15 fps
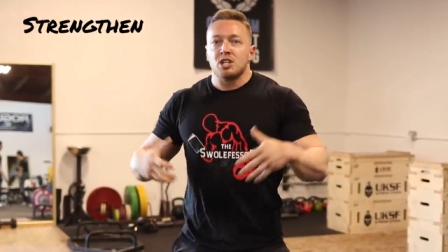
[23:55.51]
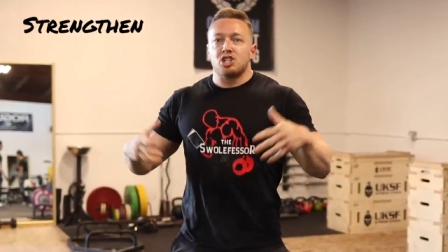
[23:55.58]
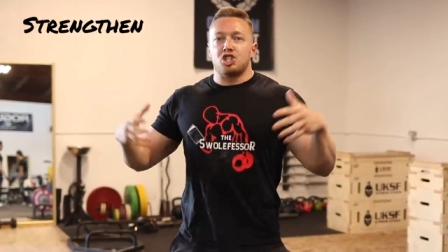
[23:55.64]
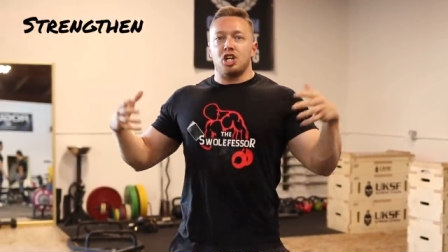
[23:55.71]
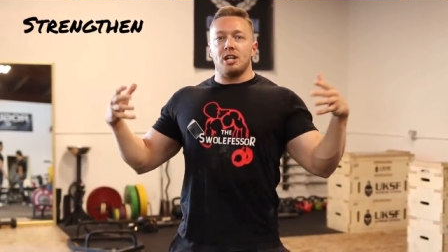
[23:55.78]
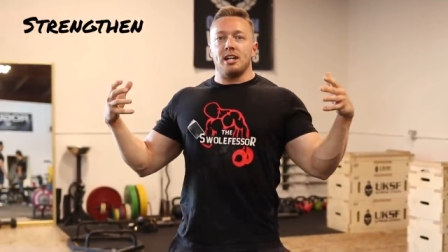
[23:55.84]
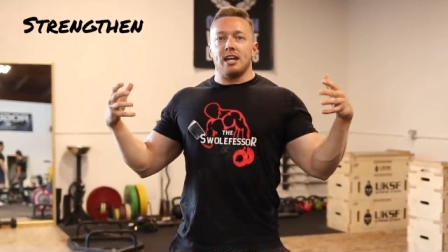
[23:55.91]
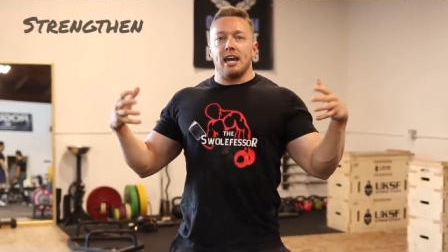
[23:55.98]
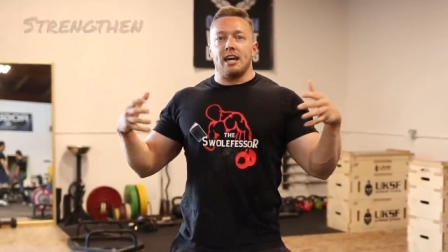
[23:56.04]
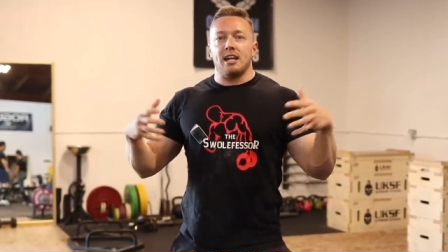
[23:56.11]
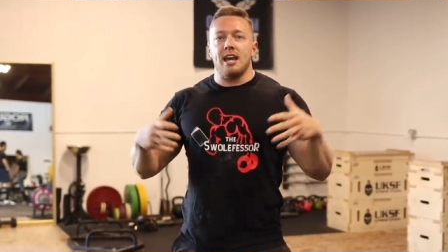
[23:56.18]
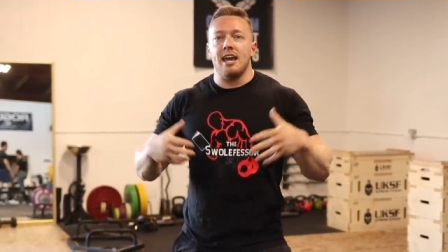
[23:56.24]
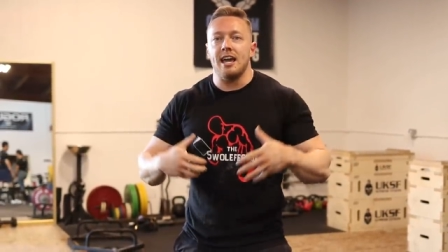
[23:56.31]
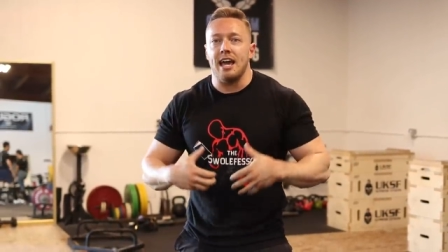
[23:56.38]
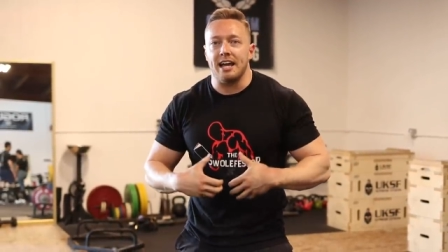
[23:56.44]
cheating it
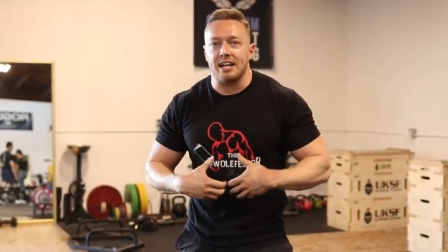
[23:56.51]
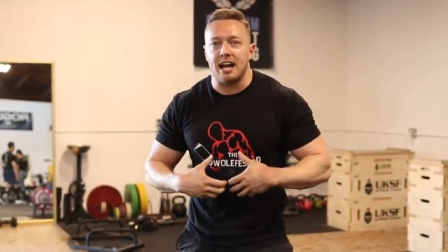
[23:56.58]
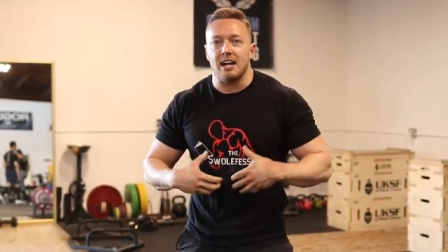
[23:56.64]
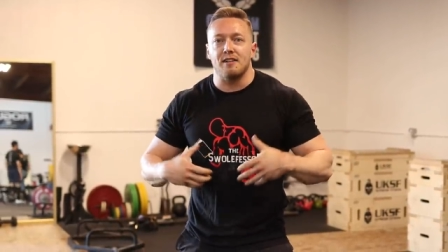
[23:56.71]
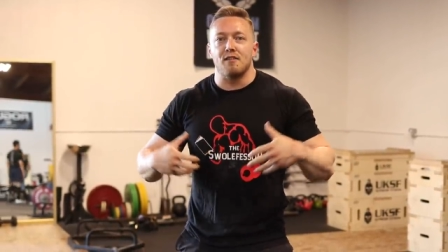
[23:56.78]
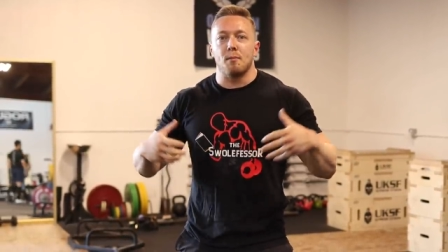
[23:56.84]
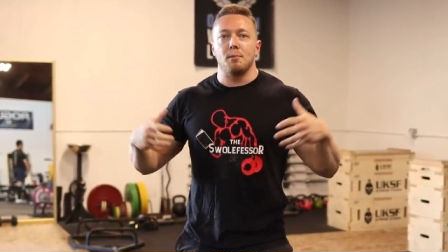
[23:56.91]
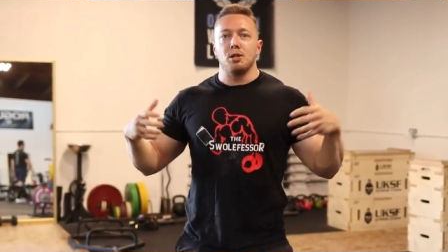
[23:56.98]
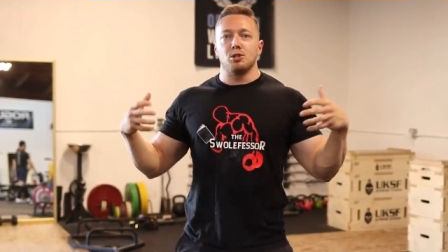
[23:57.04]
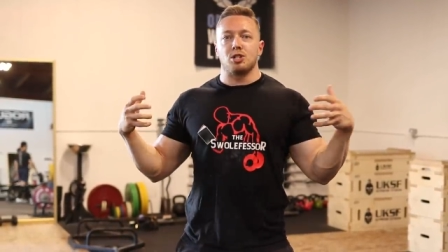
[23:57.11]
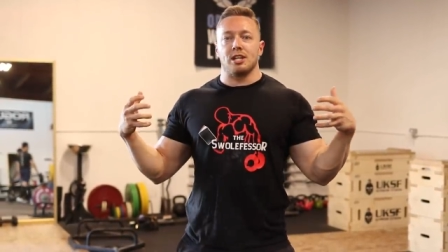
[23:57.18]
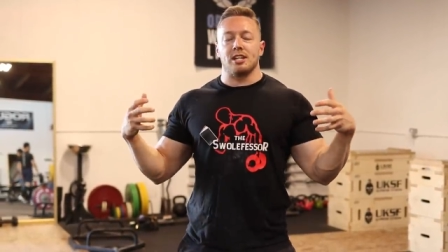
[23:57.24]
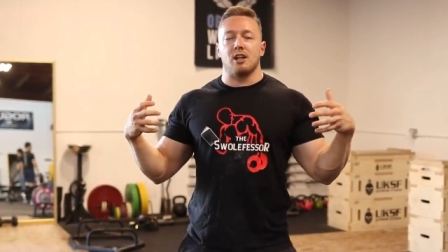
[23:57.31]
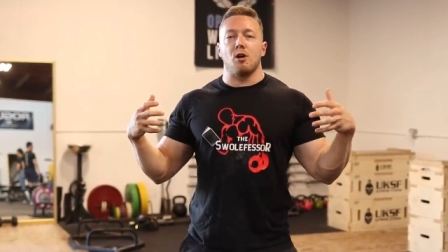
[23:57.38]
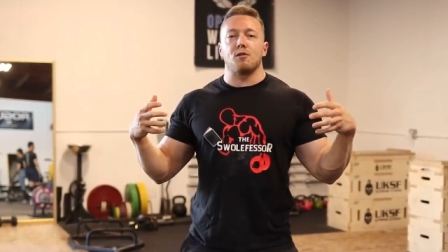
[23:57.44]
and kind of
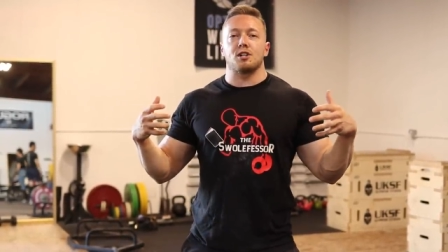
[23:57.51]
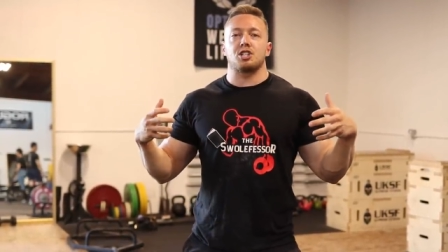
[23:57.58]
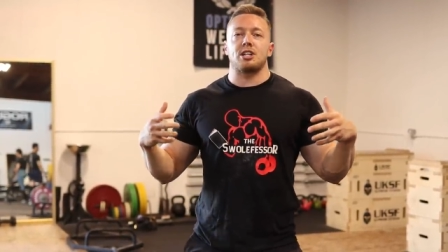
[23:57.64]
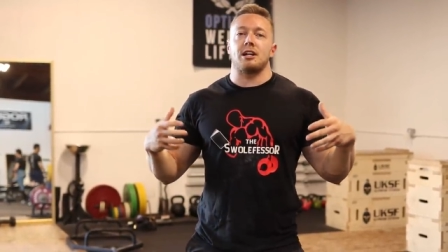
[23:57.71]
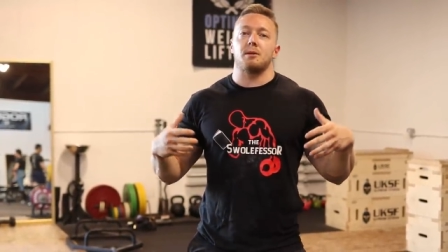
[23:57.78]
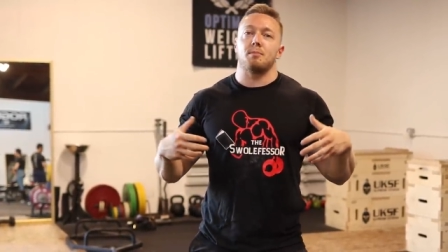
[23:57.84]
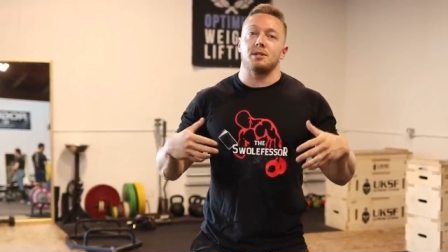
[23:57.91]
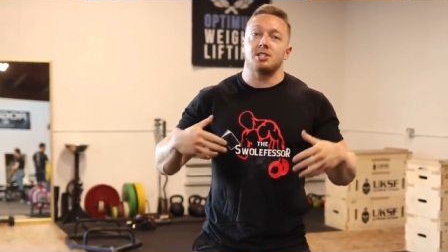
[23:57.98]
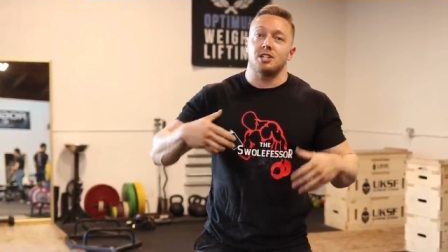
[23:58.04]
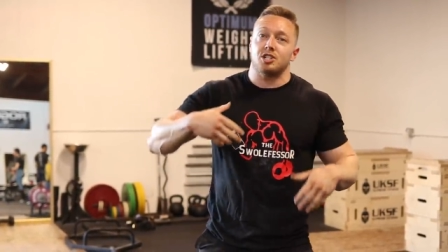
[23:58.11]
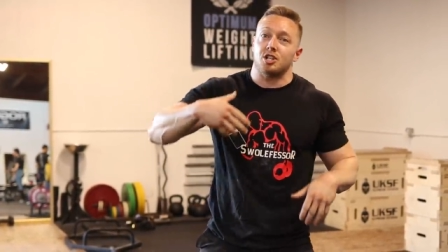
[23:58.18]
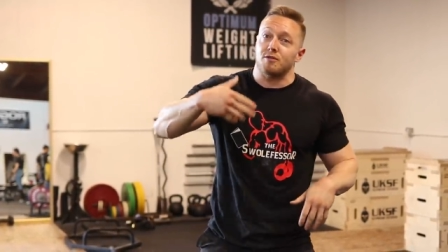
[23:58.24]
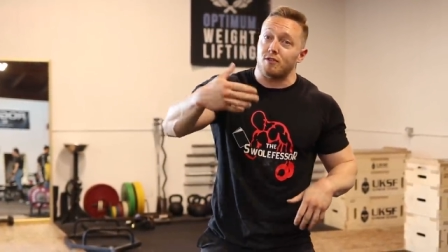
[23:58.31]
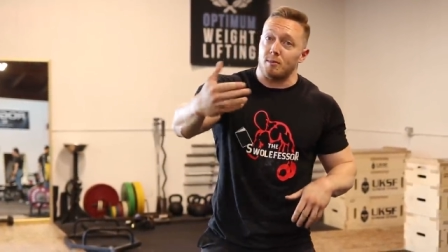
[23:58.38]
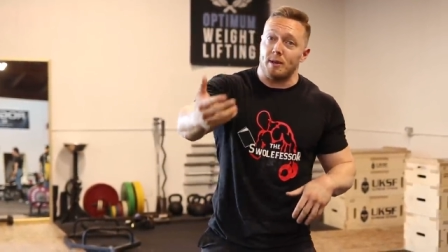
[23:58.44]
abusing an overextended
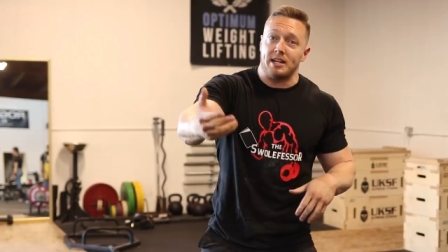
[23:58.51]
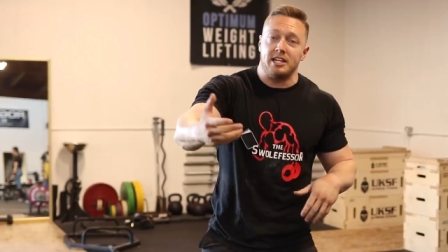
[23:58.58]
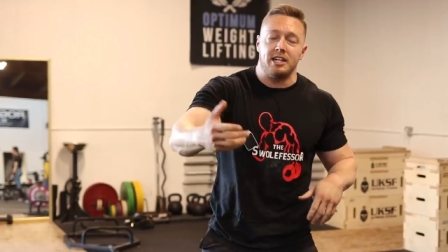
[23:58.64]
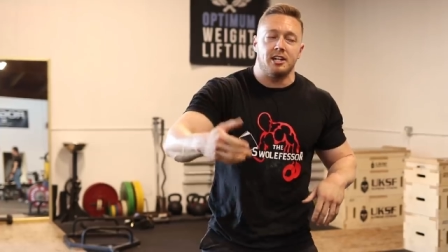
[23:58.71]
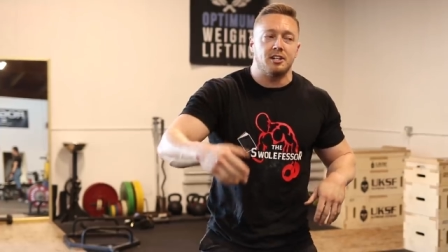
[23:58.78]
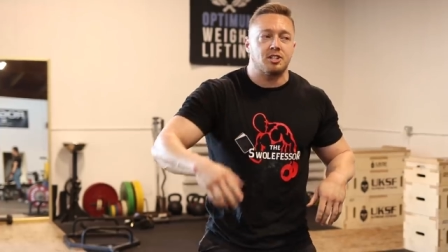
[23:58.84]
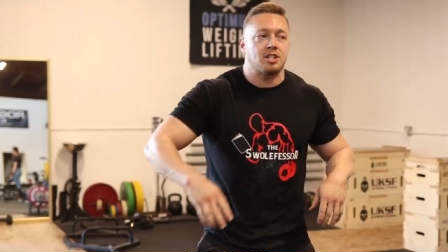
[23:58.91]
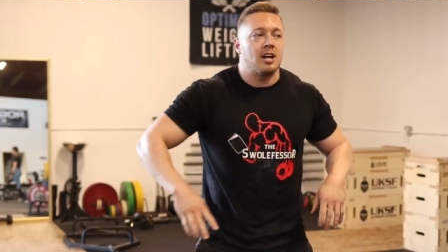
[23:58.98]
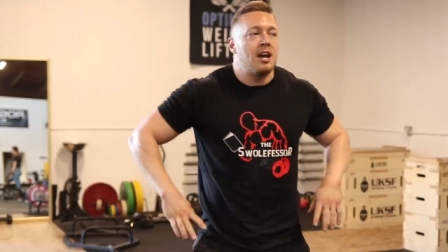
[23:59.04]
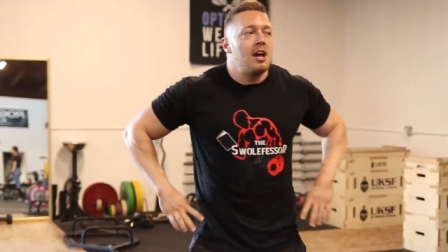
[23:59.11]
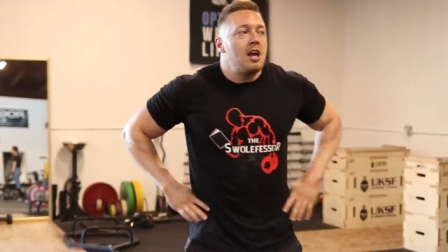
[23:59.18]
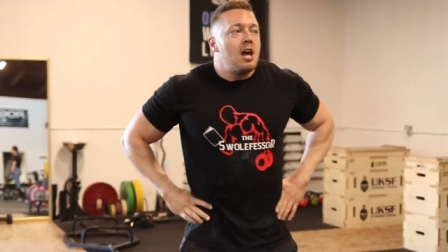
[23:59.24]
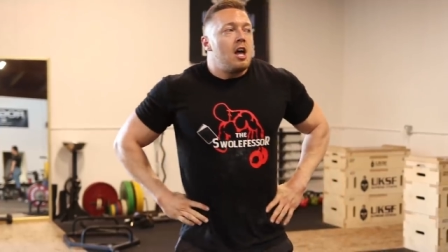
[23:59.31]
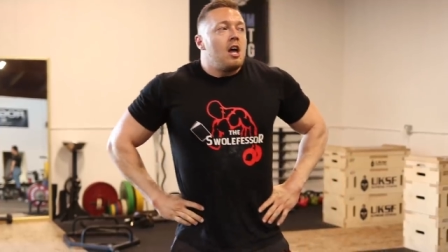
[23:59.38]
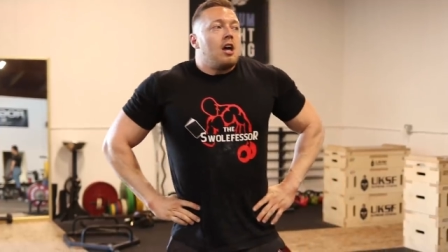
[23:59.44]
position for many years.
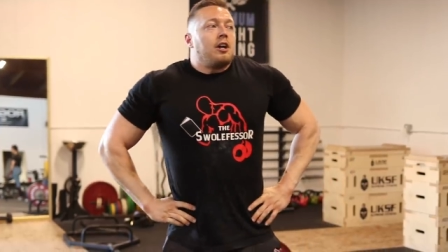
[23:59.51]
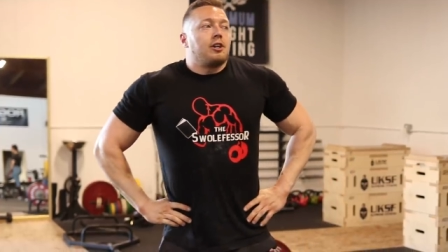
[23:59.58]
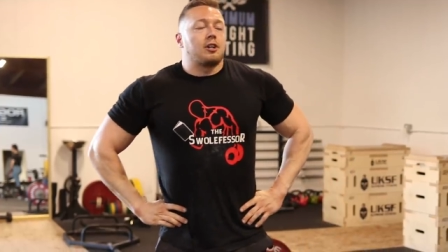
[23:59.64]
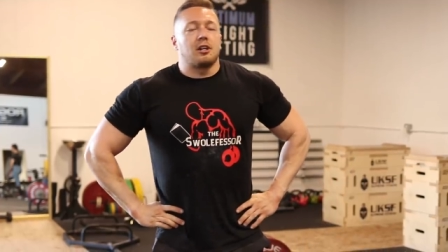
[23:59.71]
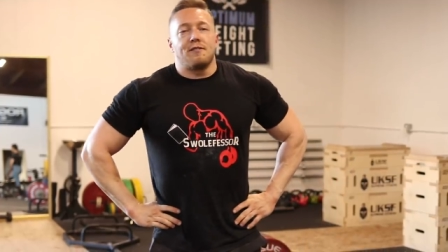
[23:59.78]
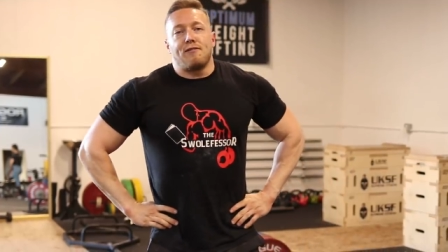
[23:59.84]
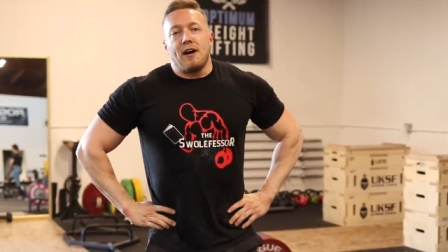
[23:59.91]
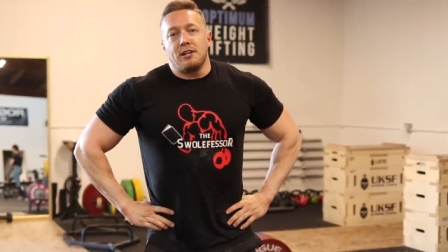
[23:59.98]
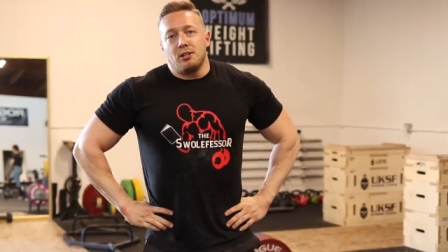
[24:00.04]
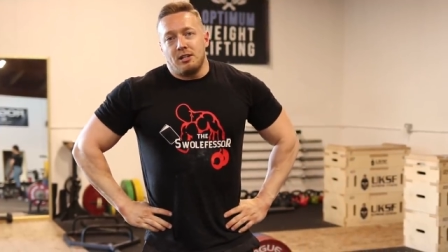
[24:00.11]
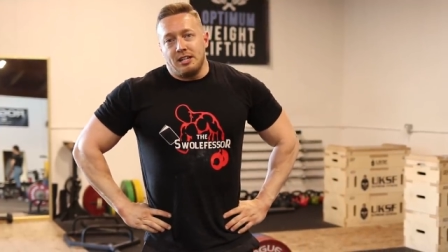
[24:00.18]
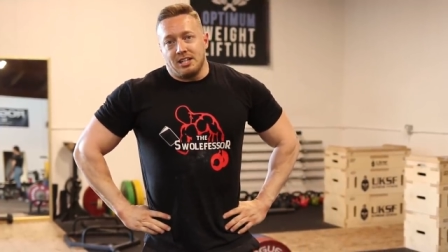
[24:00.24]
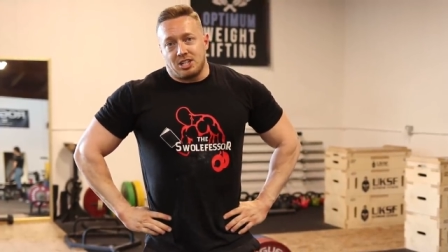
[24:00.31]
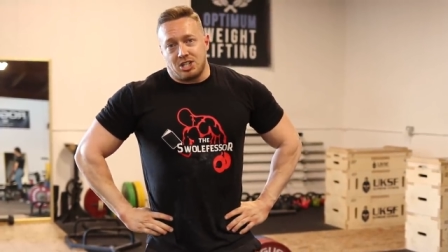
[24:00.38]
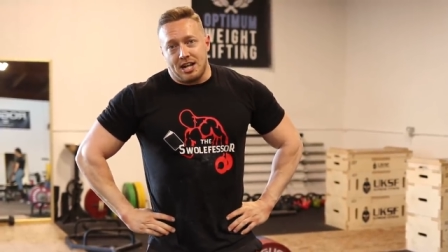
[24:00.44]
You're gonna find you
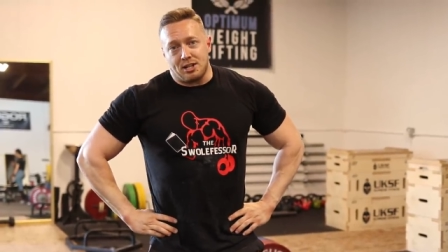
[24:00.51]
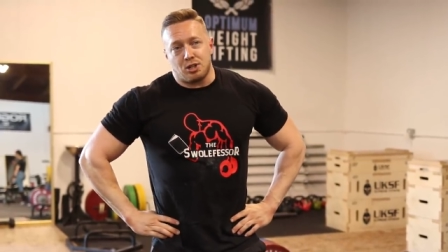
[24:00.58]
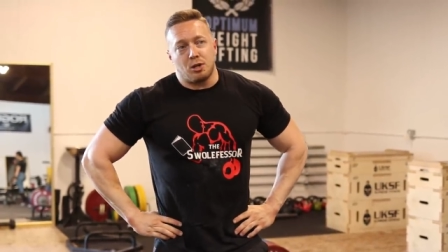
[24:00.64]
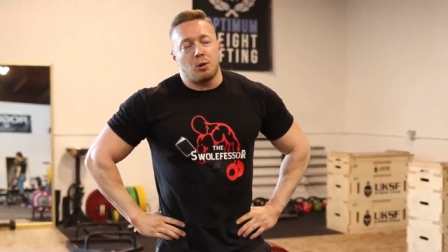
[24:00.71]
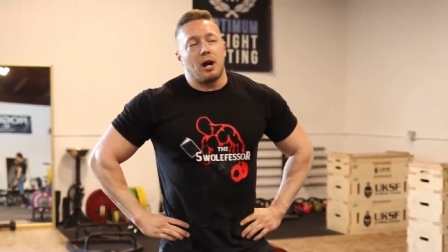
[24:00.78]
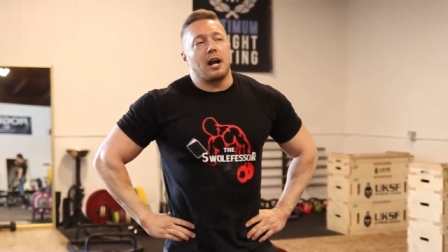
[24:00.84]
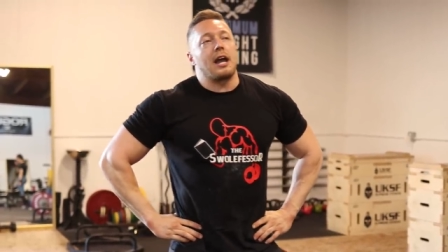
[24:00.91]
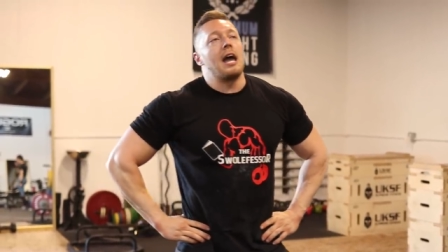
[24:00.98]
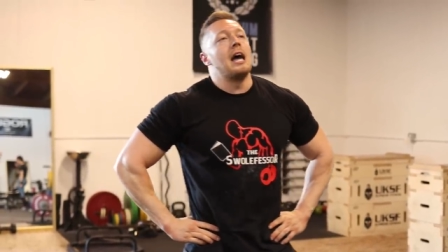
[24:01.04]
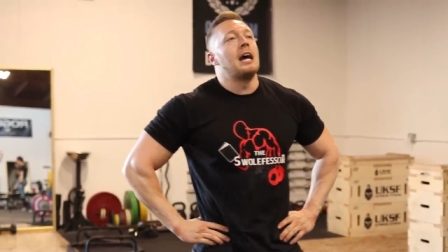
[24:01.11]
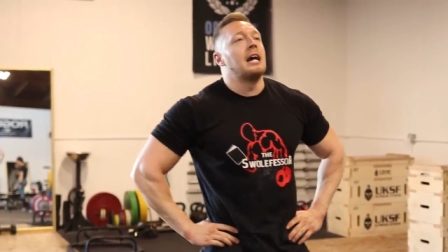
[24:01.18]
need accessory work.